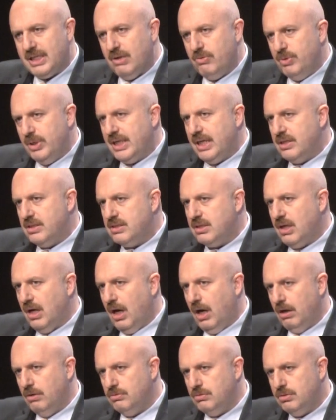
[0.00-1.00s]
can
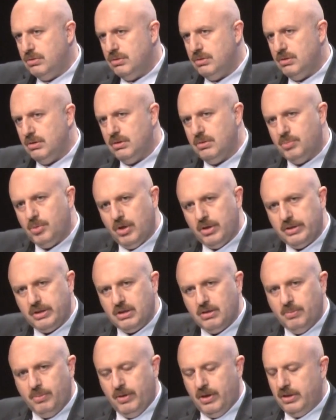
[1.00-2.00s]
count
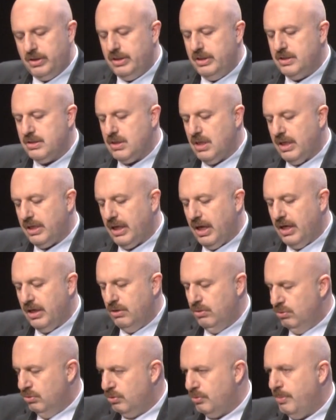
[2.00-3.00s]
political parties like
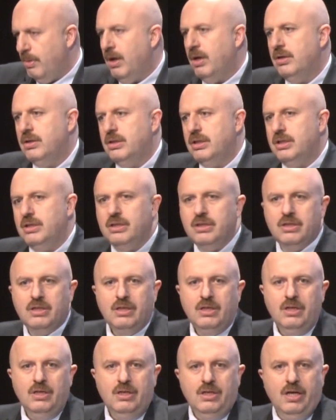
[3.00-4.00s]
An-Nur party
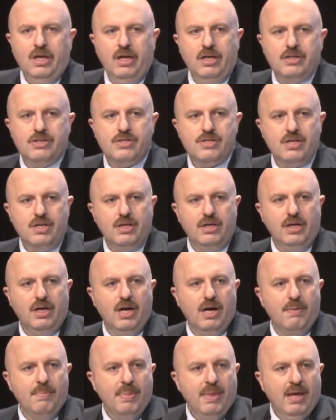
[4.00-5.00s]
in
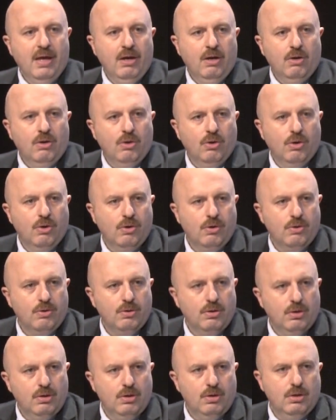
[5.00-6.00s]
Syria,
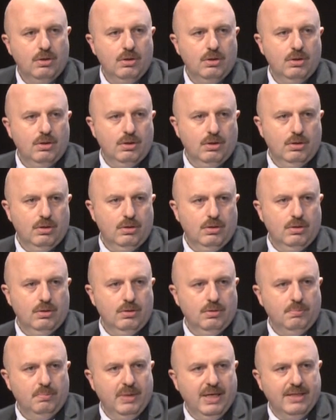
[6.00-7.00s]
or
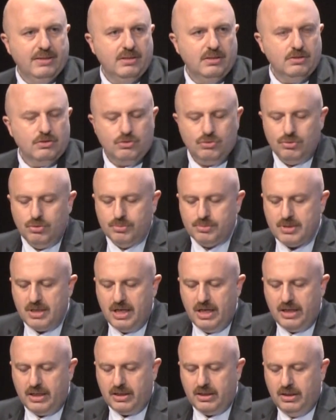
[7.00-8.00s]
militant groups
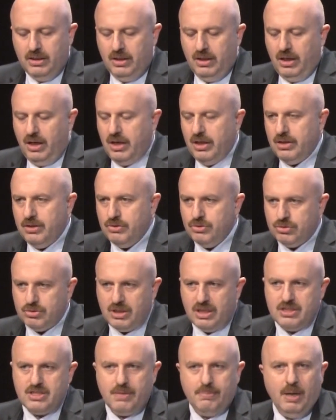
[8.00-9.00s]
like
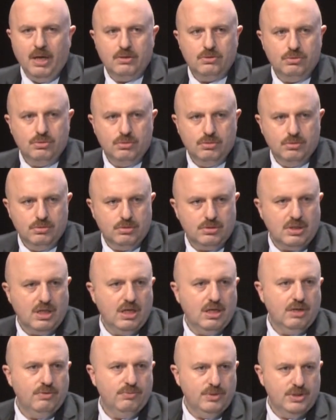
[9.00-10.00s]
An-Nusra, Jabhatun
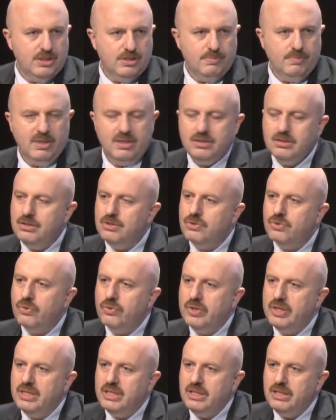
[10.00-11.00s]
Nusra, which is mentioned
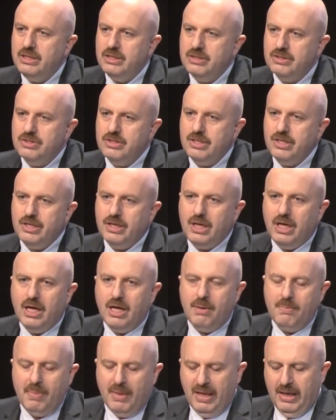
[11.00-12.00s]
already in
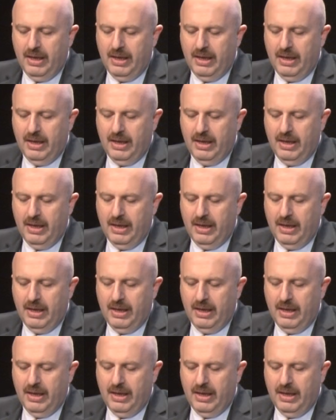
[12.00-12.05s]
Syria,